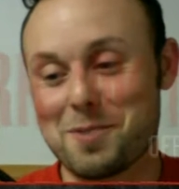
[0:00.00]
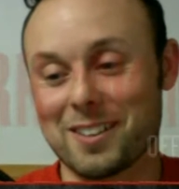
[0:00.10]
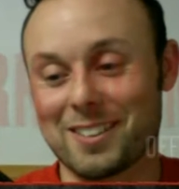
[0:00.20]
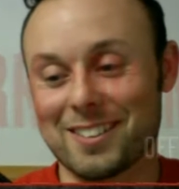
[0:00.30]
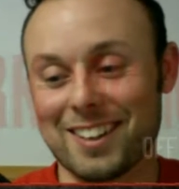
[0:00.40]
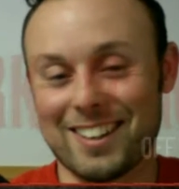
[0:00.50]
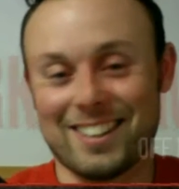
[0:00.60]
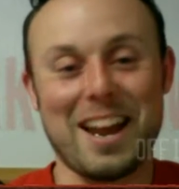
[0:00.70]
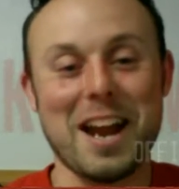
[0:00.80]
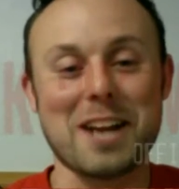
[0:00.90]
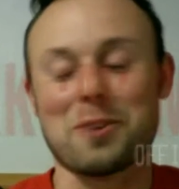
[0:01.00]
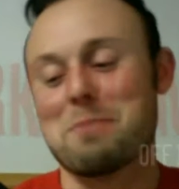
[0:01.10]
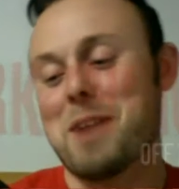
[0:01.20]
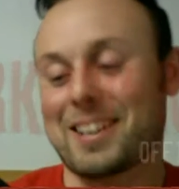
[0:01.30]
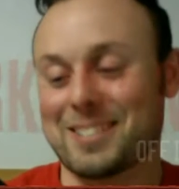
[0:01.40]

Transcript: But anyway, back to